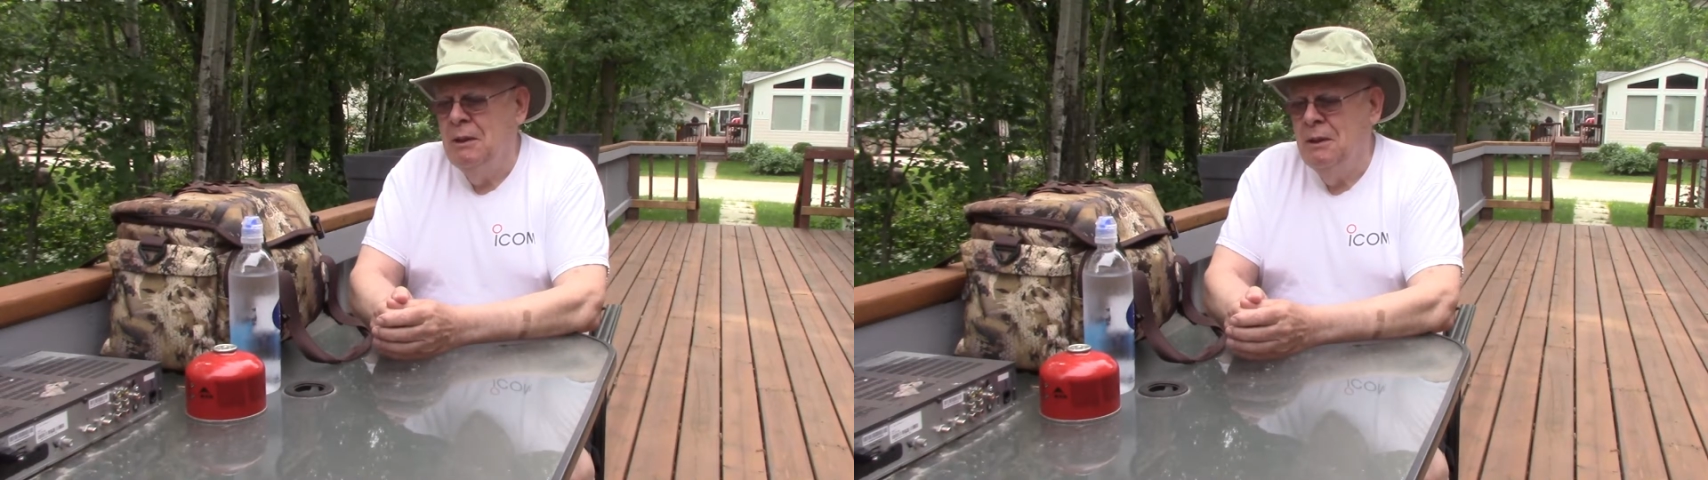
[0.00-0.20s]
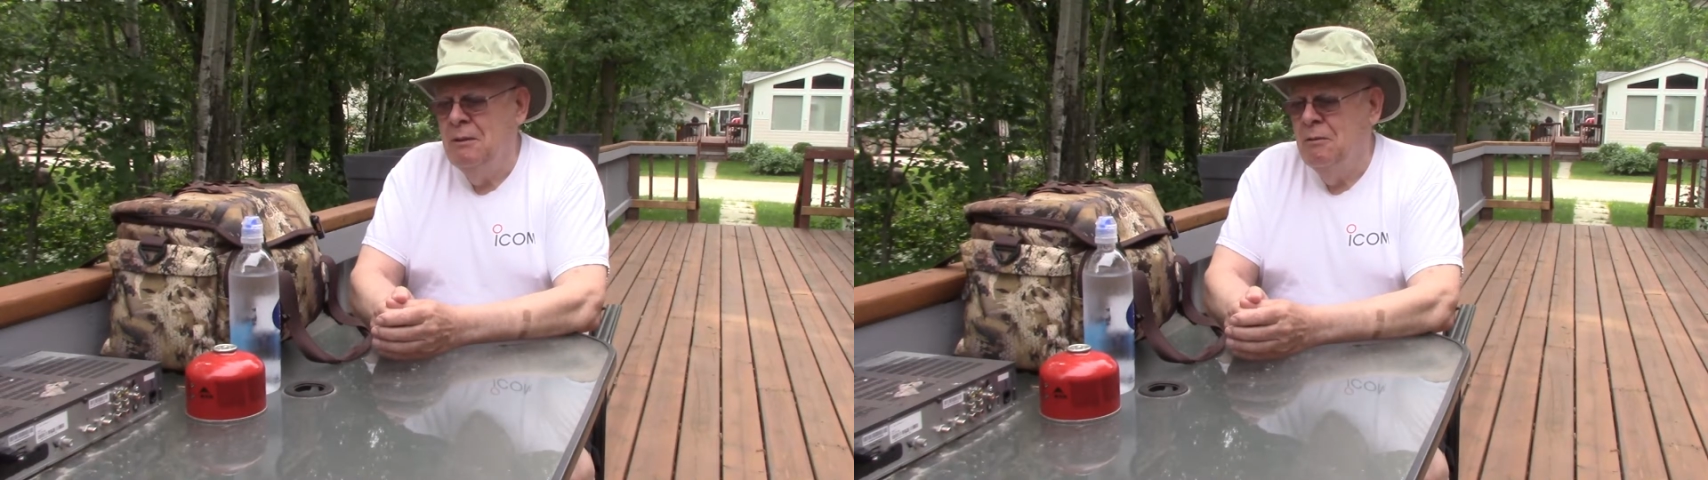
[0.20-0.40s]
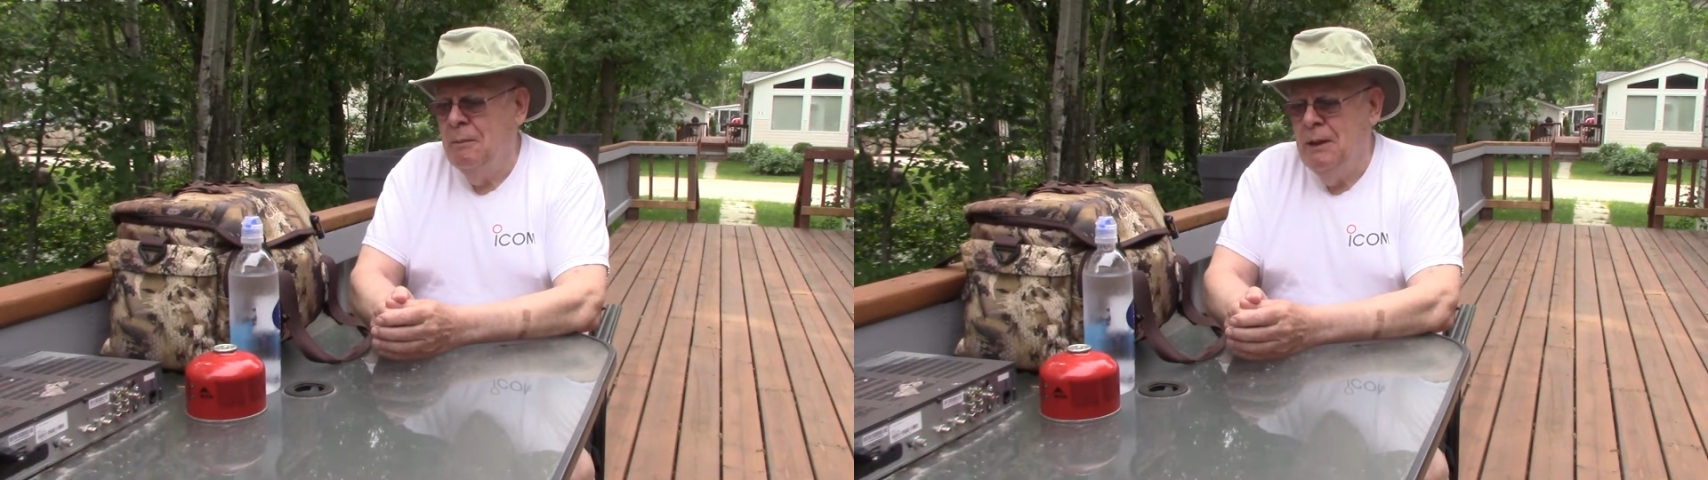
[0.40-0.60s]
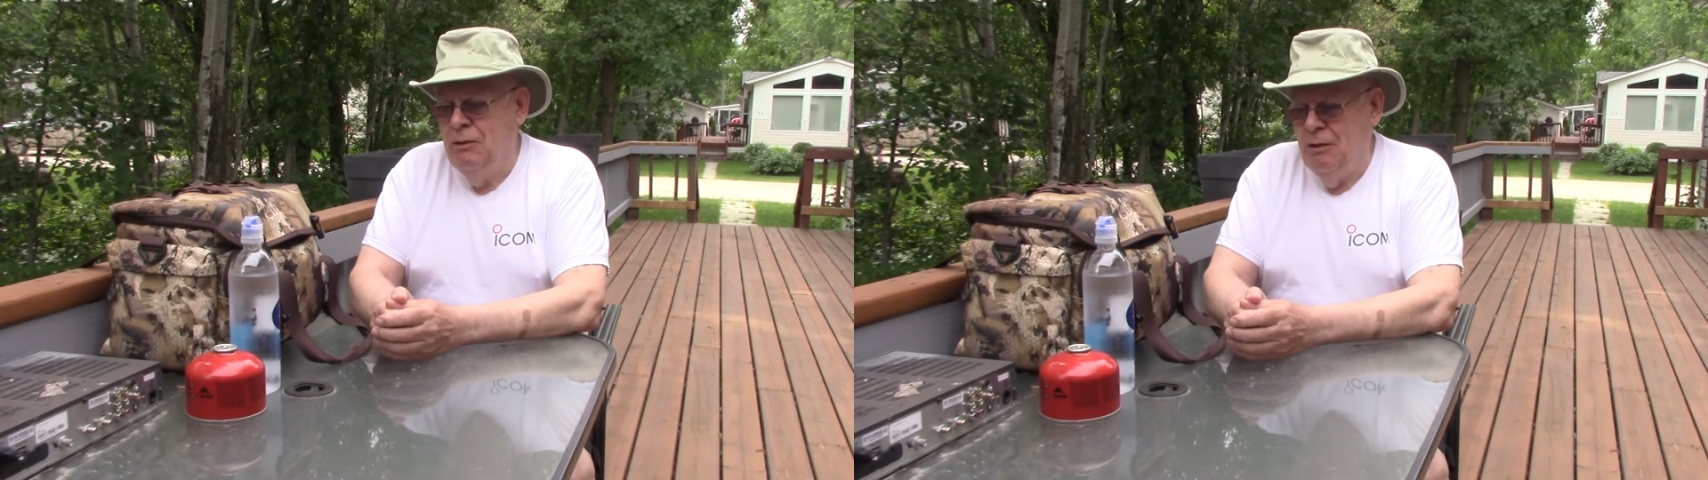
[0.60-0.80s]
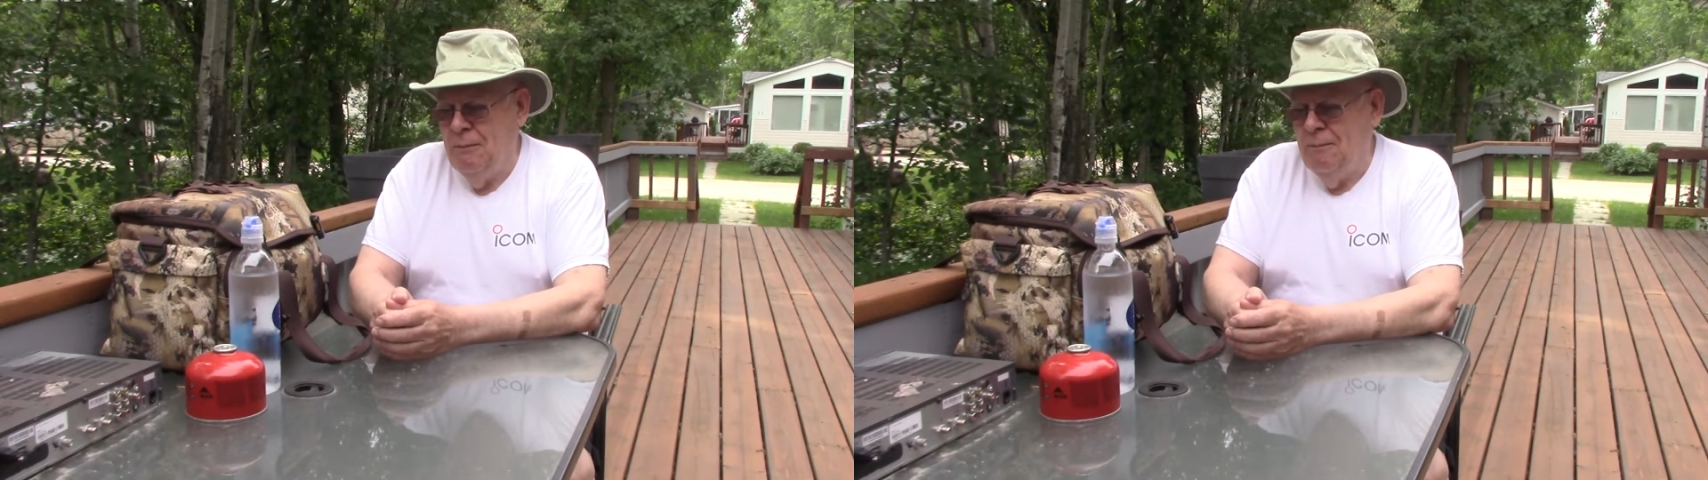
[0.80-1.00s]

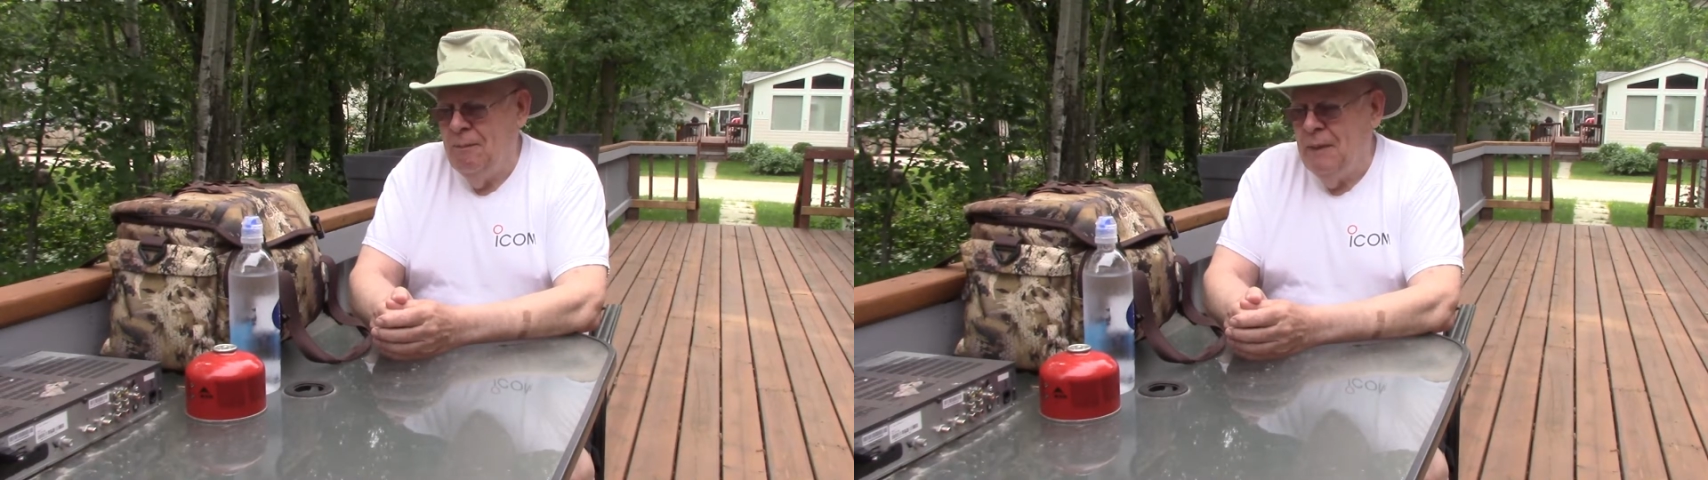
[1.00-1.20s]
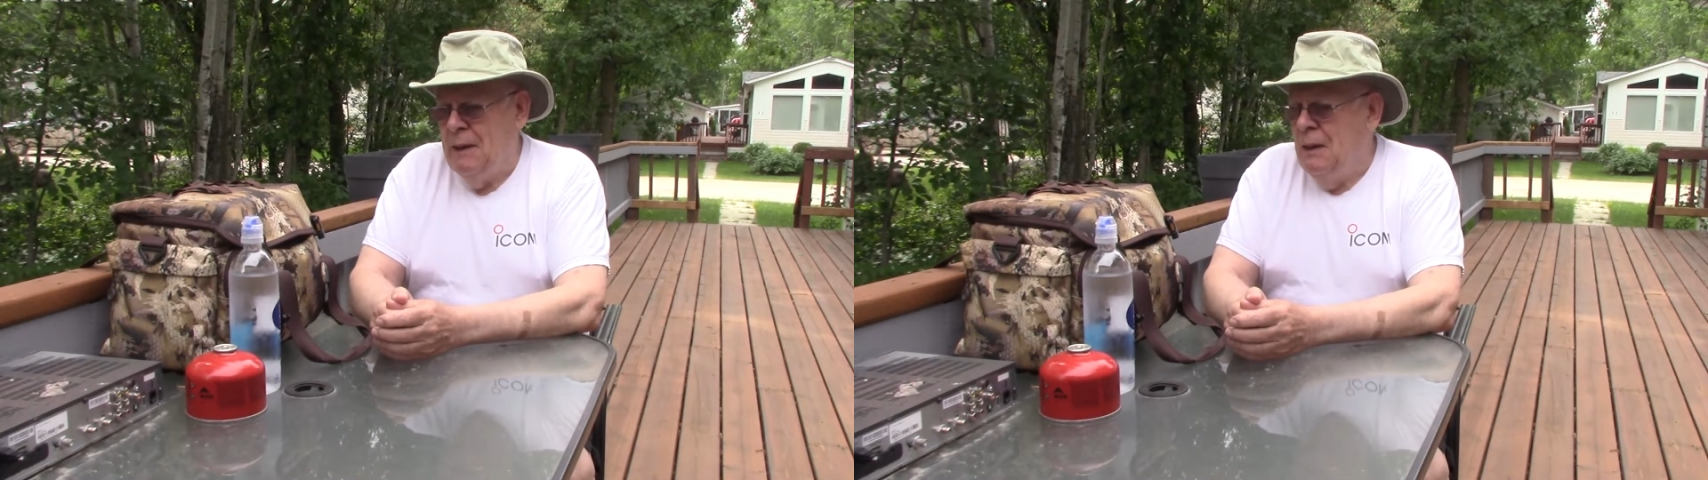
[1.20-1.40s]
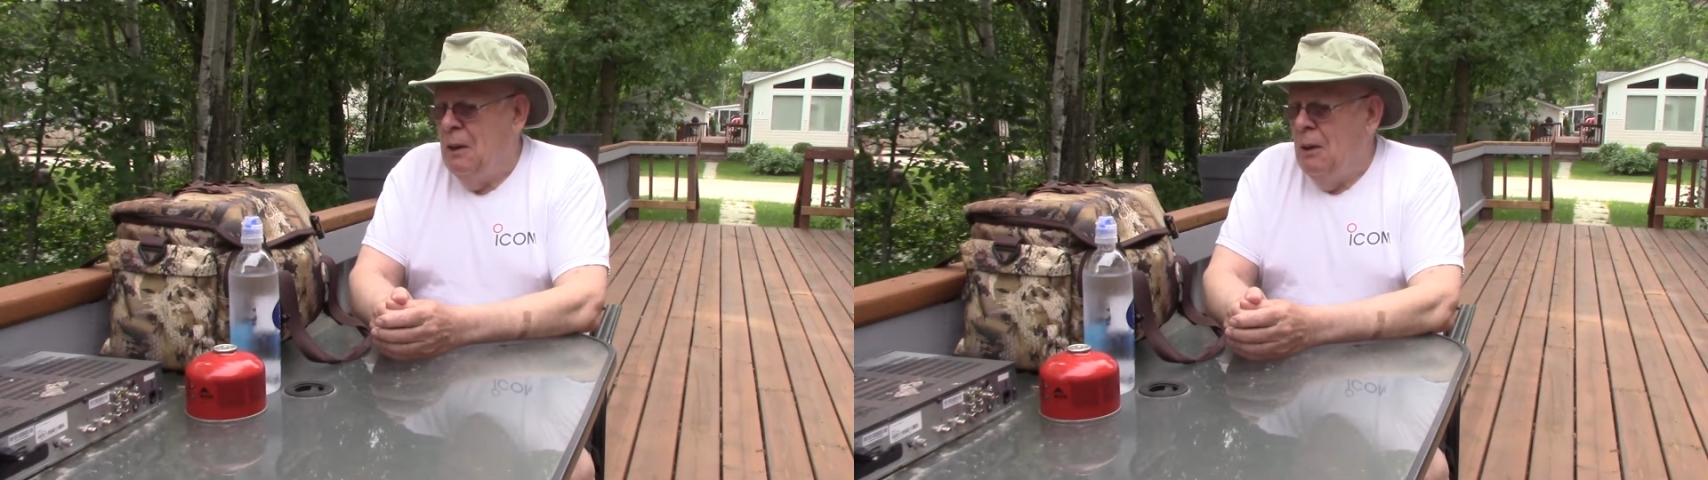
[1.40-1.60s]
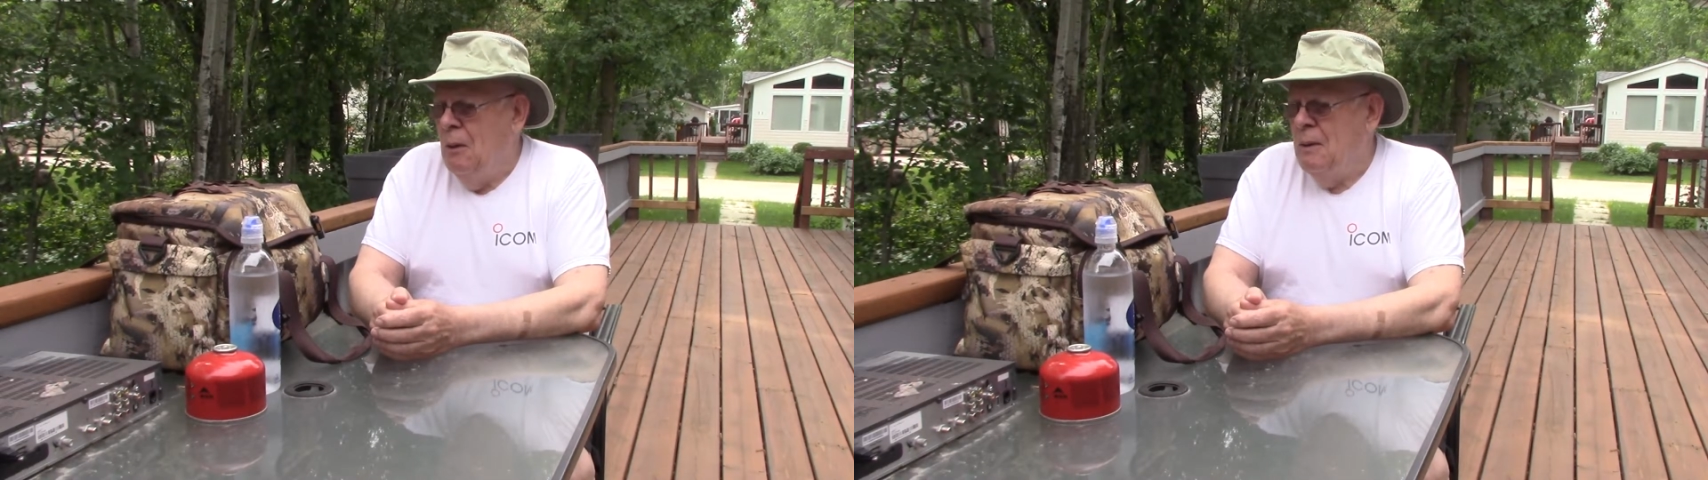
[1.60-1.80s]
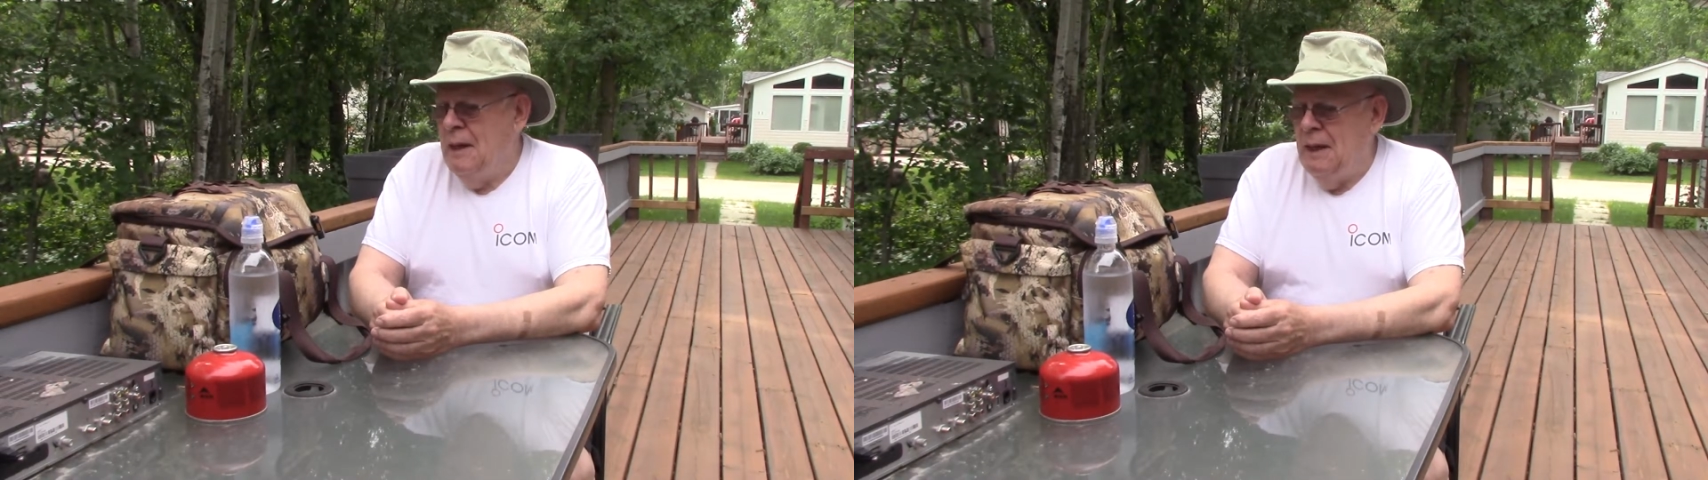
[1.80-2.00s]
information.
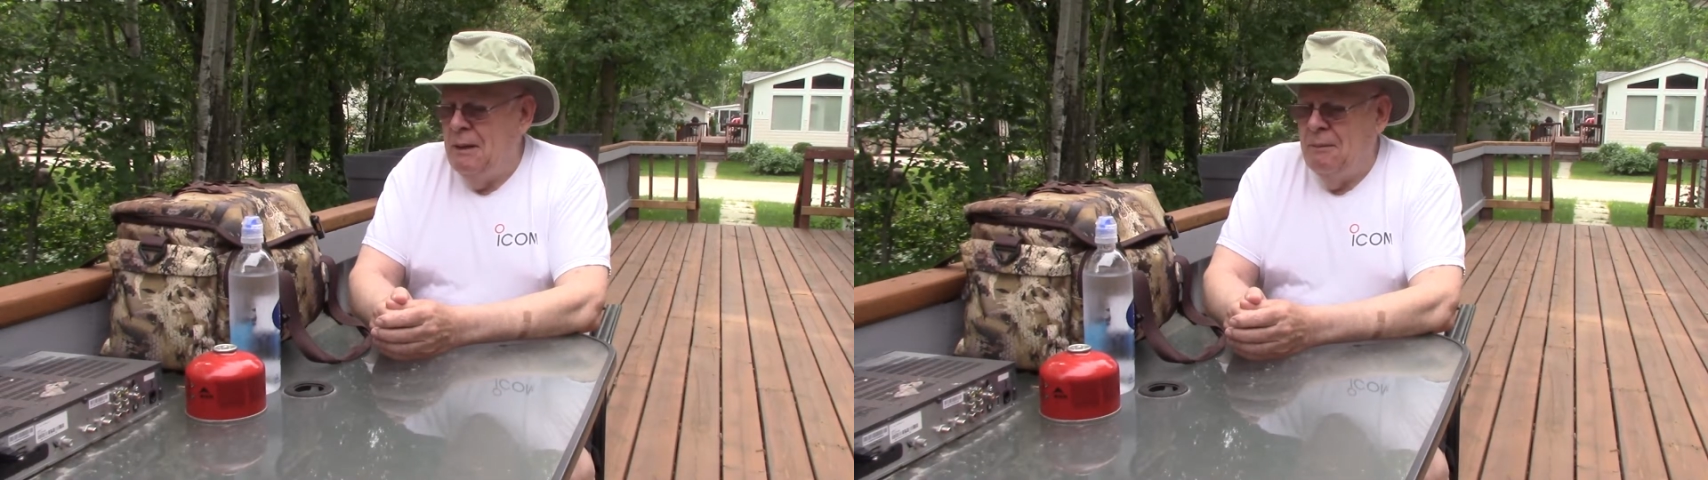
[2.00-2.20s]
Okay,